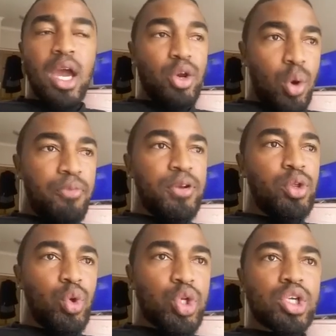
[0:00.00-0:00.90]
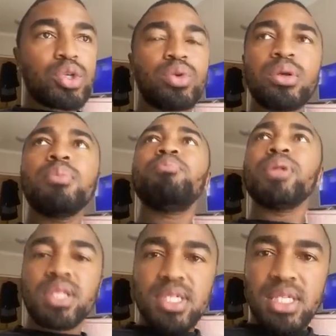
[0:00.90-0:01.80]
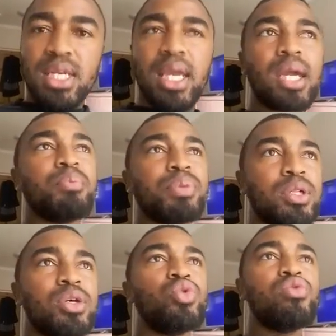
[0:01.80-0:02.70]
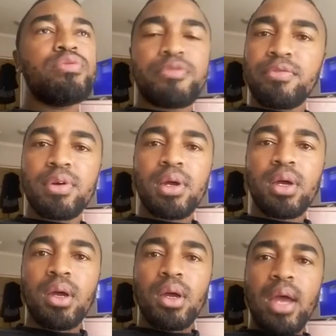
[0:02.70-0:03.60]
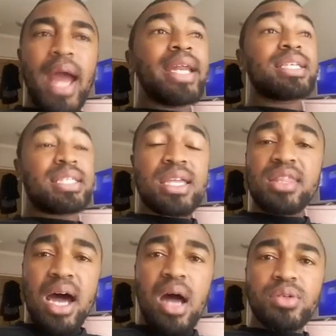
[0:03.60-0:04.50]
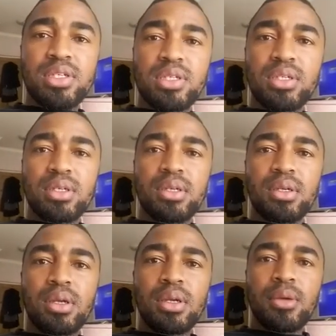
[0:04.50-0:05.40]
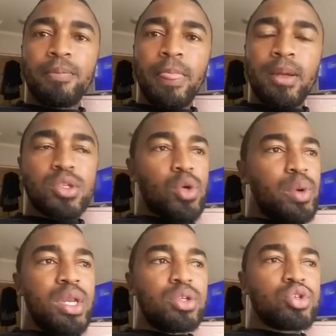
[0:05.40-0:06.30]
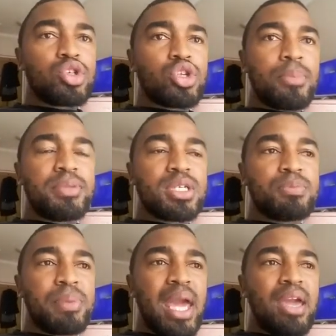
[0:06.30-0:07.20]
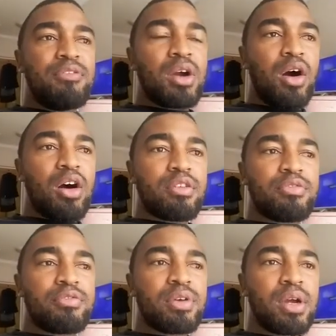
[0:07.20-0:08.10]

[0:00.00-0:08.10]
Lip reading: And hopefully your children will build a ceiling and build a roof and extend the house. So we need to stop this behavior of,